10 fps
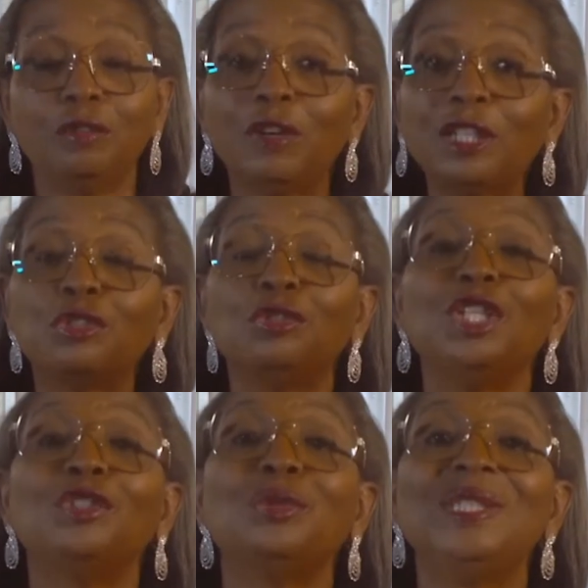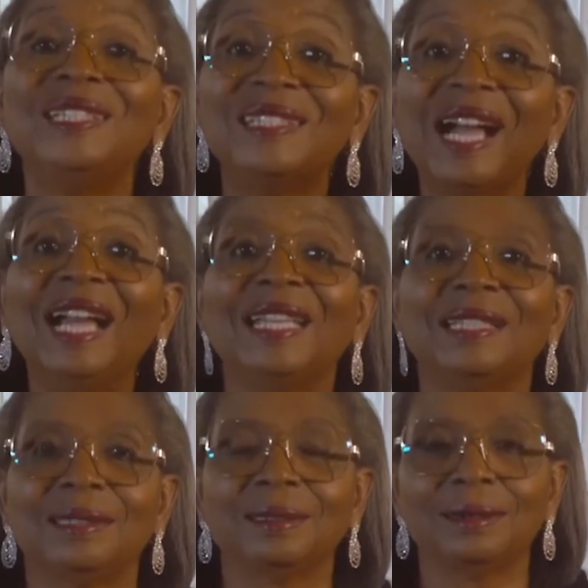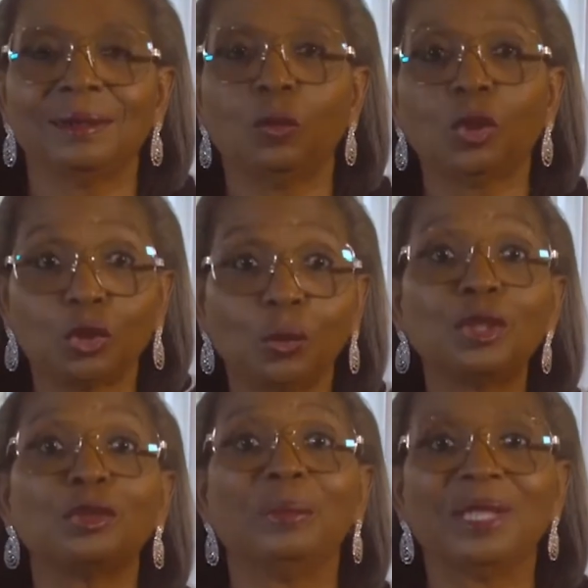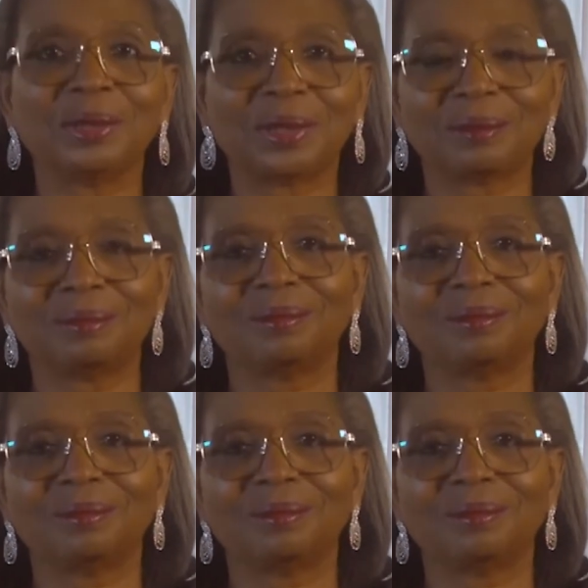First, you need to design what you want to build.